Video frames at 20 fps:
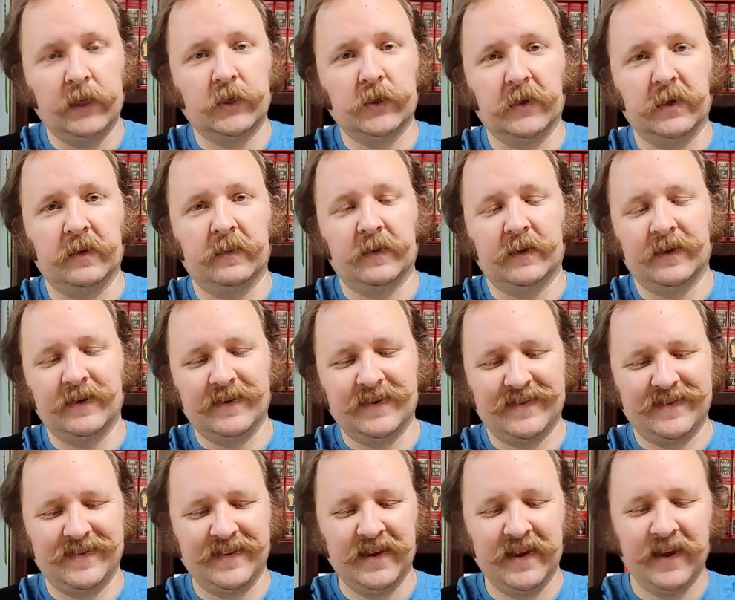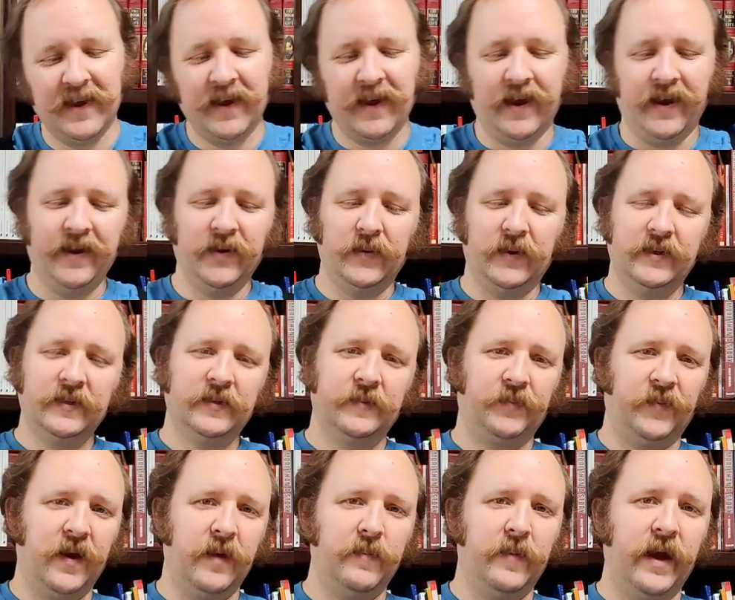enjoyable. Anyways,
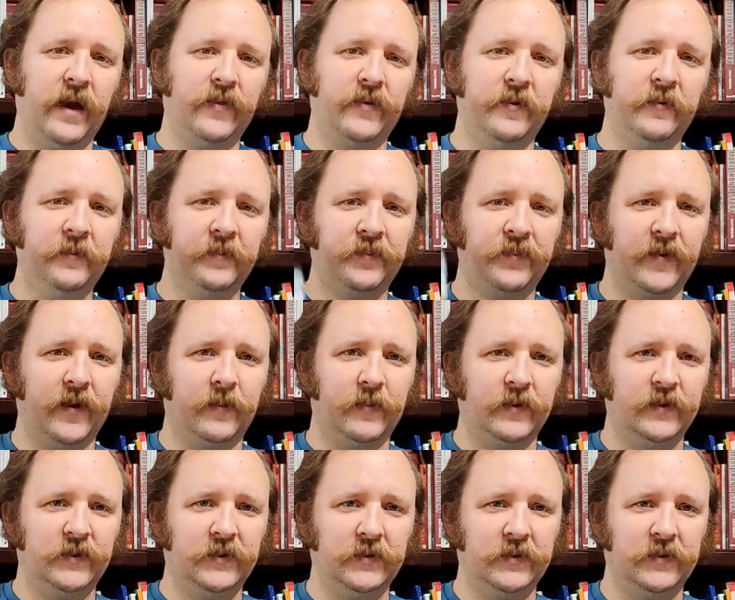I'm Matthew. I've been